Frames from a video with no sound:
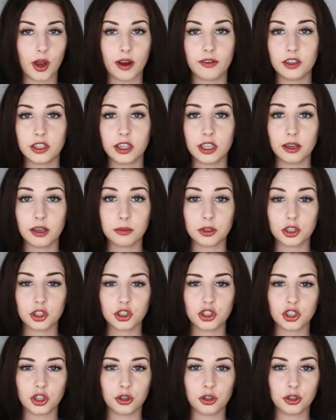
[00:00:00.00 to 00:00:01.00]
everything I'm
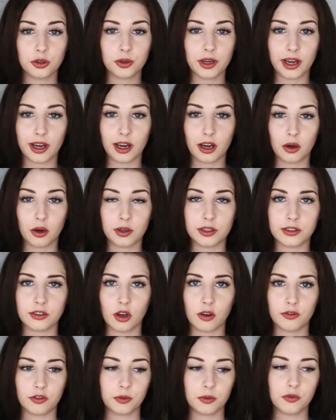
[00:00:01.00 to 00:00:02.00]
gonna show you now is
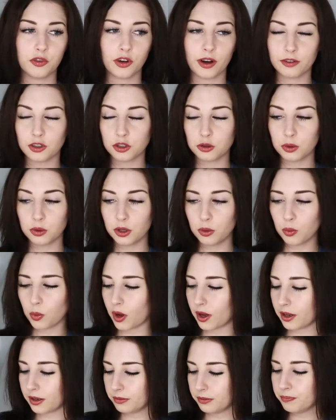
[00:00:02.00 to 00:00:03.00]
all from Forever
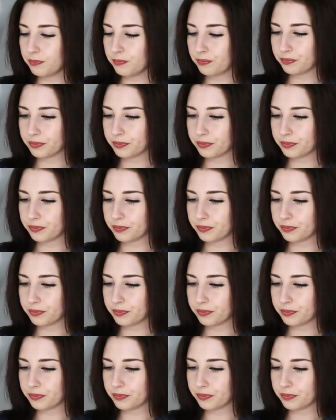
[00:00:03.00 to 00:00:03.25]
21.